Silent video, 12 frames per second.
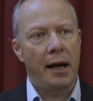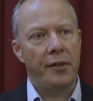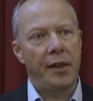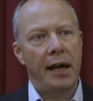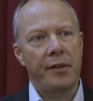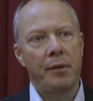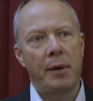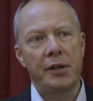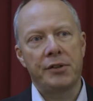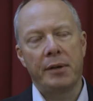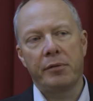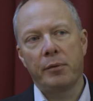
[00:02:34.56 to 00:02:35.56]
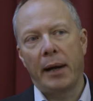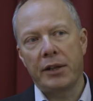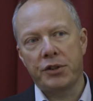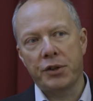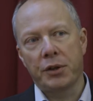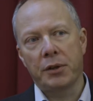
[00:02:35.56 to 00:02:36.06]
They're the most
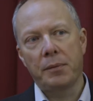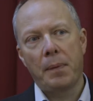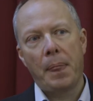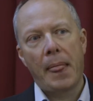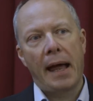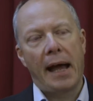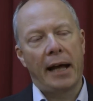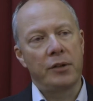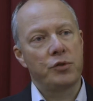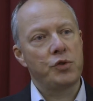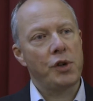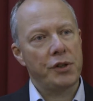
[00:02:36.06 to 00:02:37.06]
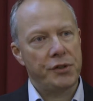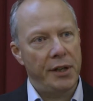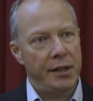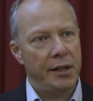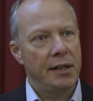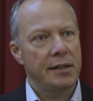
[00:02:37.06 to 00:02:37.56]
influential and
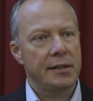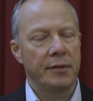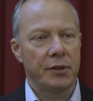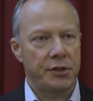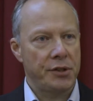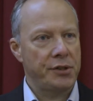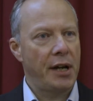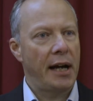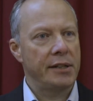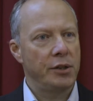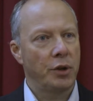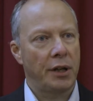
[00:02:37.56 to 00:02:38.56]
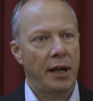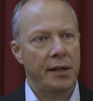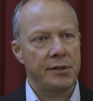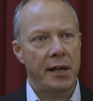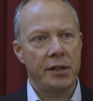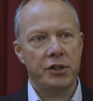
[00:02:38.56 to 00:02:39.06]
trusted civil society
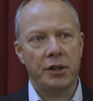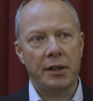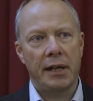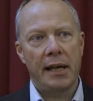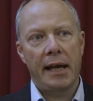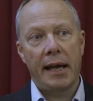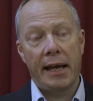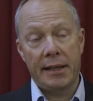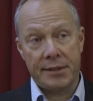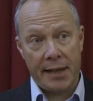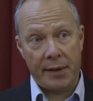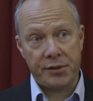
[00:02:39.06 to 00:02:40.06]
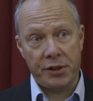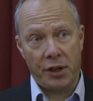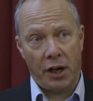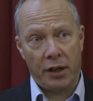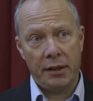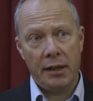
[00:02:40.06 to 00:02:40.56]
organisation in South
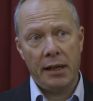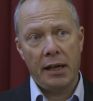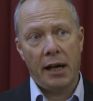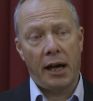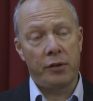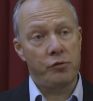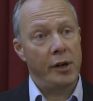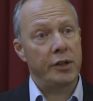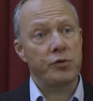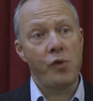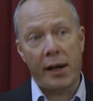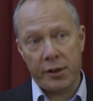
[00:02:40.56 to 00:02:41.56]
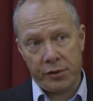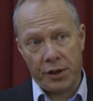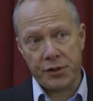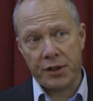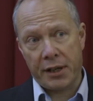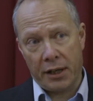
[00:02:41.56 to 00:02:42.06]
Sudan and reach right
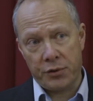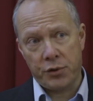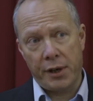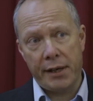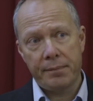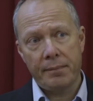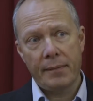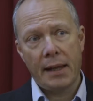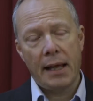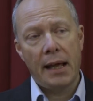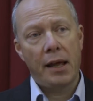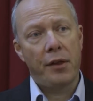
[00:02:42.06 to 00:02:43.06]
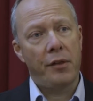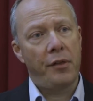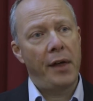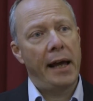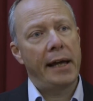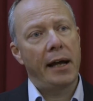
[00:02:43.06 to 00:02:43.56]
across the country.
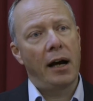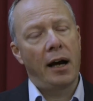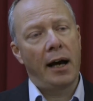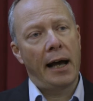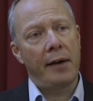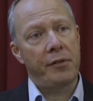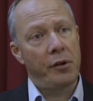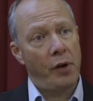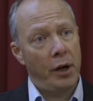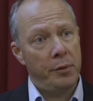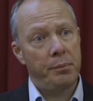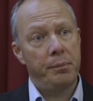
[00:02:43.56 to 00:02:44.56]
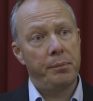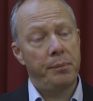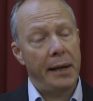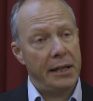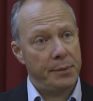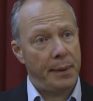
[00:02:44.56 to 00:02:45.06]
They have their own
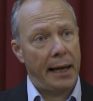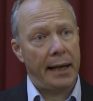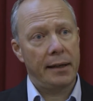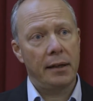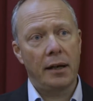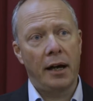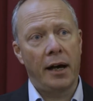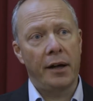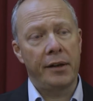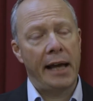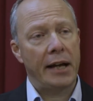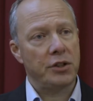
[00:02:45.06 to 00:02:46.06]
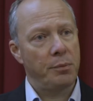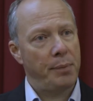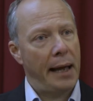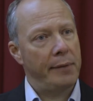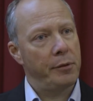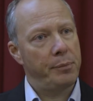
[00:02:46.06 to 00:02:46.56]
peace plan, the action
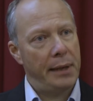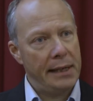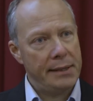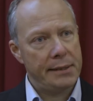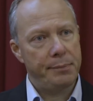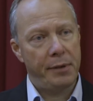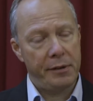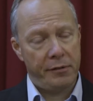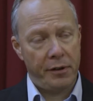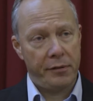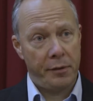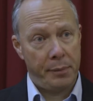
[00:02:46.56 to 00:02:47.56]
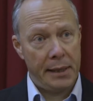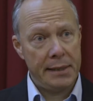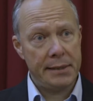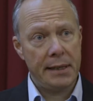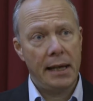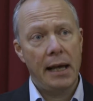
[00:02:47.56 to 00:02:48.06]
plan for
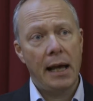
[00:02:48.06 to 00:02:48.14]
peace,